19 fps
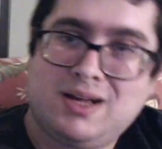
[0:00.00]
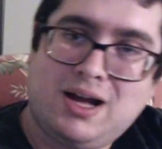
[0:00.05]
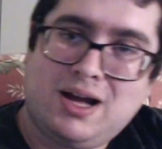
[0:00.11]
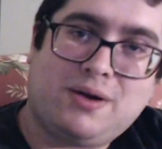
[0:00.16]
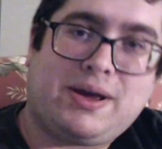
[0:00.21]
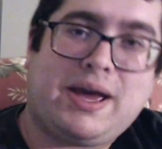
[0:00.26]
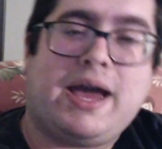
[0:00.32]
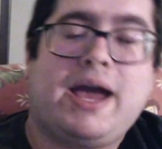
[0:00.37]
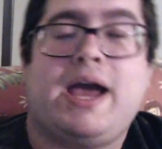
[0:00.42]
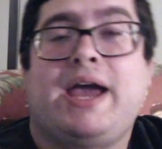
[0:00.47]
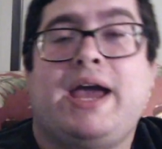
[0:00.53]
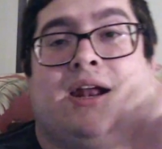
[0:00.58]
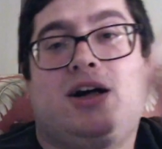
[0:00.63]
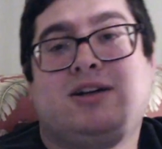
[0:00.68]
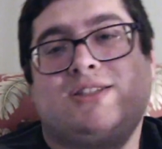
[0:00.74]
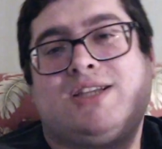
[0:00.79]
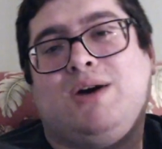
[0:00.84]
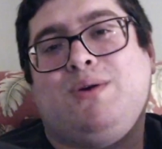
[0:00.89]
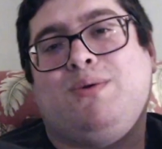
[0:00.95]
Okay, and
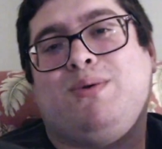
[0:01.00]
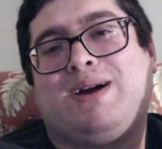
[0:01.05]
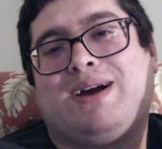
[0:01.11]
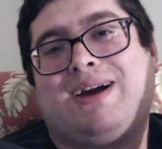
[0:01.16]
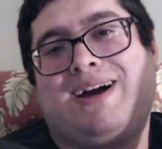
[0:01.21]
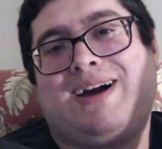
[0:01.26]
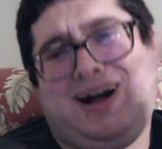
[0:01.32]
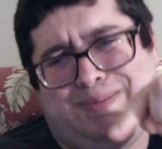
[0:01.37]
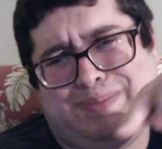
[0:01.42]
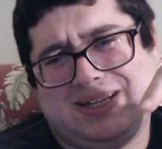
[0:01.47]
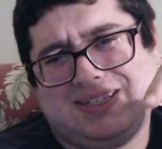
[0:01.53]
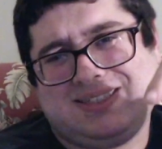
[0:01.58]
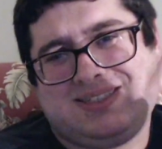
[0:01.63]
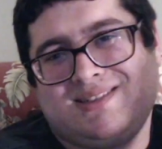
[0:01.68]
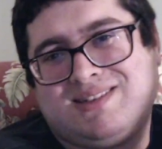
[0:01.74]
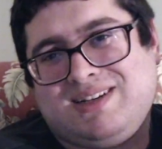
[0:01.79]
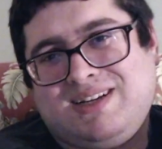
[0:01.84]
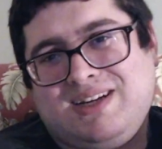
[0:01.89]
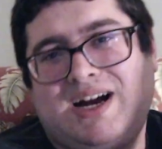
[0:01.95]
also comment.
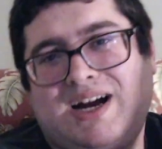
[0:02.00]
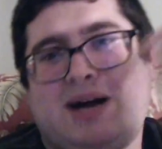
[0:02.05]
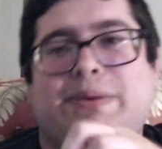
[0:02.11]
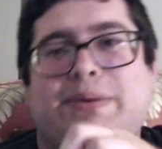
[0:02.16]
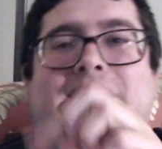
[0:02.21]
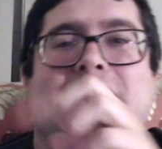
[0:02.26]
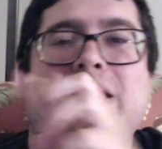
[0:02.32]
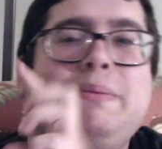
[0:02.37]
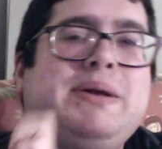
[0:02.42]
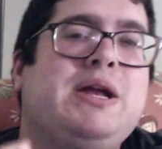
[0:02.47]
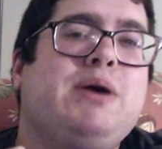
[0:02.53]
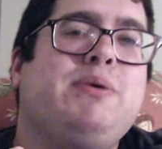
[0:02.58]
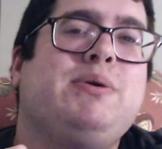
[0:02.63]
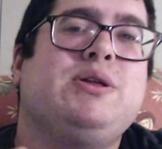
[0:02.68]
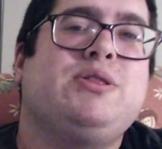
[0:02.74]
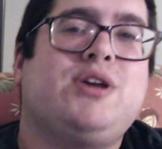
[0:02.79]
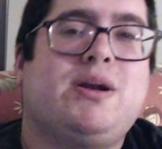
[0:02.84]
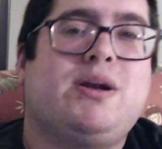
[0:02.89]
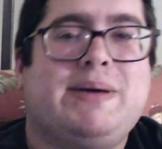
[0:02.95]
Comment, let me know what
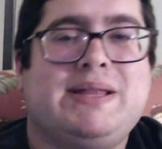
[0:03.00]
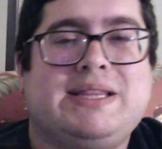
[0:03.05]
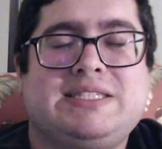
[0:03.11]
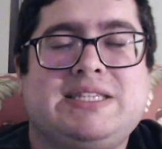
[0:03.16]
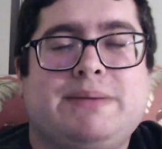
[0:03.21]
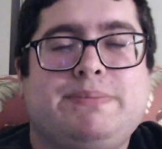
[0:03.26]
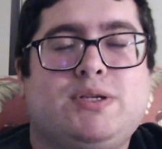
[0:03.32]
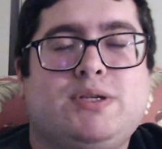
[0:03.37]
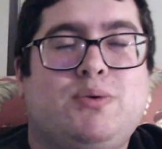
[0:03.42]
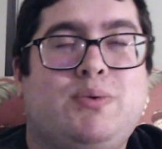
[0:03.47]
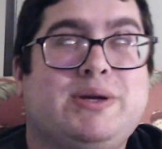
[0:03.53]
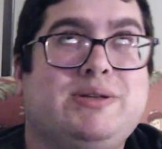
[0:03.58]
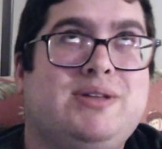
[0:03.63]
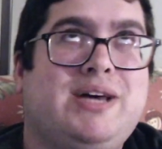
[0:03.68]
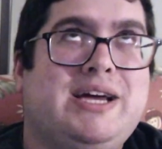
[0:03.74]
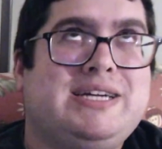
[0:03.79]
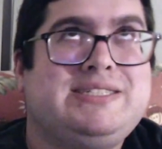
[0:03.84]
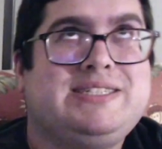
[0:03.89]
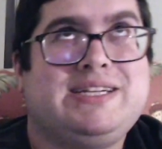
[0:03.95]
you thought about this episode, what you
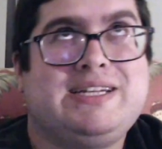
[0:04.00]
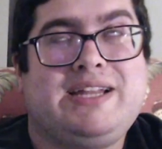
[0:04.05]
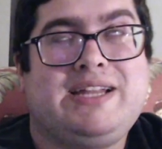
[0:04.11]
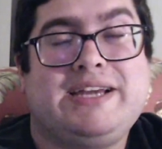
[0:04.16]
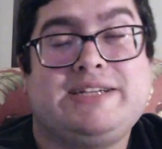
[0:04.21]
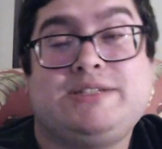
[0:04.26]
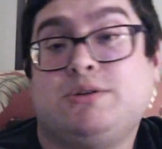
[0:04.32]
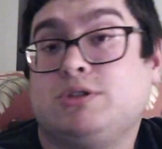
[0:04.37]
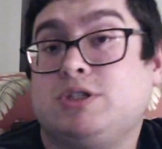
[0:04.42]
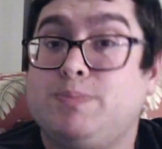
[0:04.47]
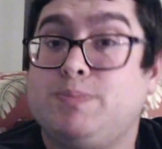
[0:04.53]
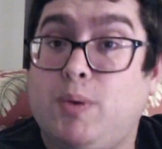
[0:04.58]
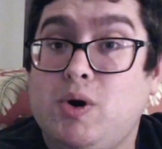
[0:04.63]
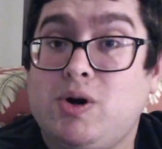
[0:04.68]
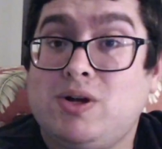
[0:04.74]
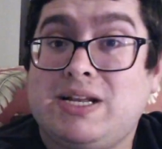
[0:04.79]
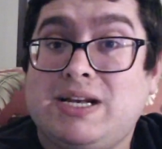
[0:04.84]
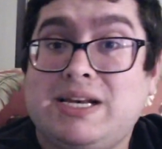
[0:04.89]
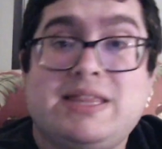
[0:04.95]
liked, didn't like, don't
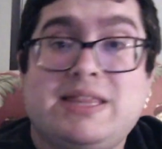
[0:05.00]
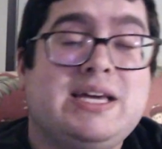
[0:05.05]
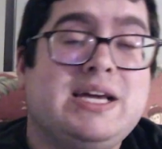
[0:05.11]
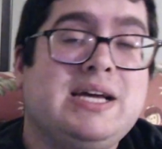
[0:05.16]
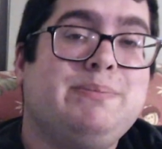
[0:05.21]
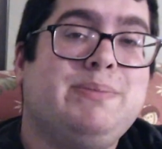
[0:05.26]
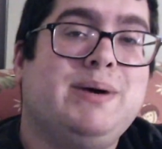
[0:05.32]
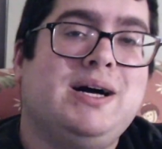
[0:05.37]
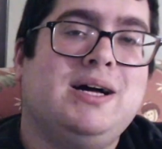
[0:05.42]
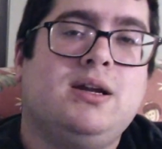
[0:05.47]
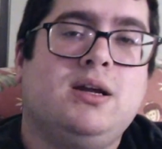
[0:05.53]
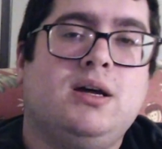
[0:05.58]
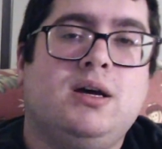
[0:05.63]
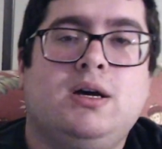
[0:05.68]
spoil anything, but